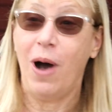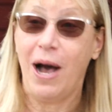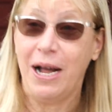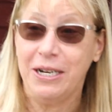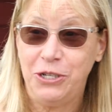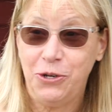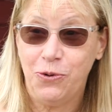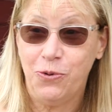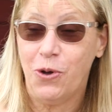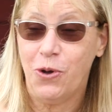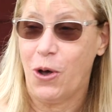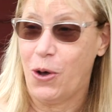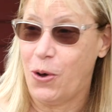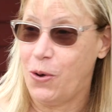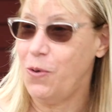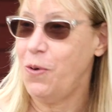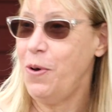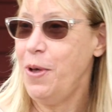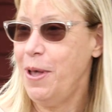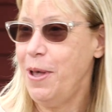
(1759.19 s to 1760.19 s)
want to
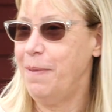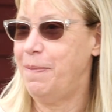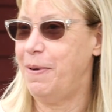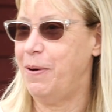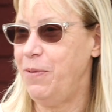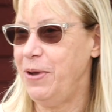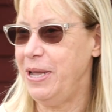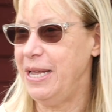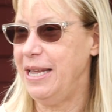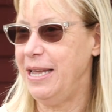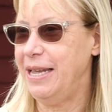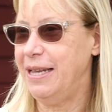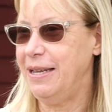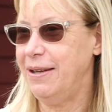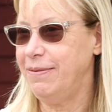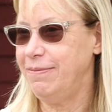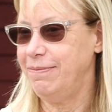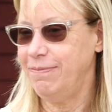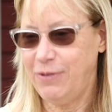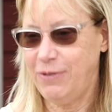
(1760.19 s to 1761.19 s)
go, yes. but we
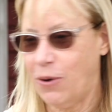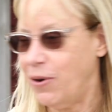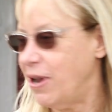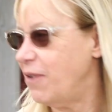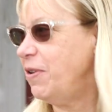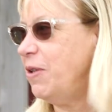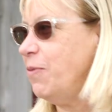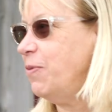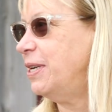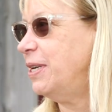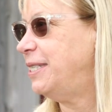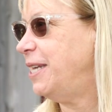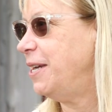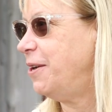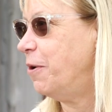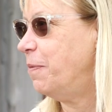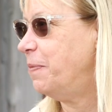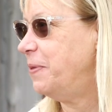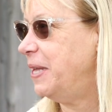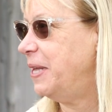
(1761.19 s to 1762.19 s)
don't have anyone to
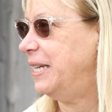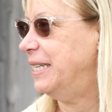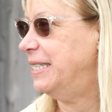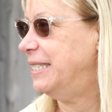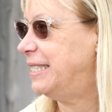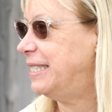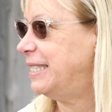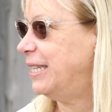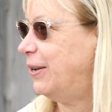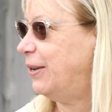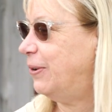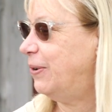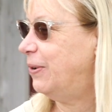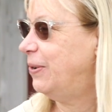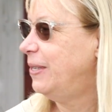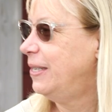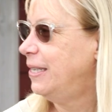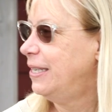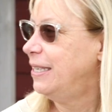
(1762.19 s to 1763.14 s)
take our place. So. Yeah,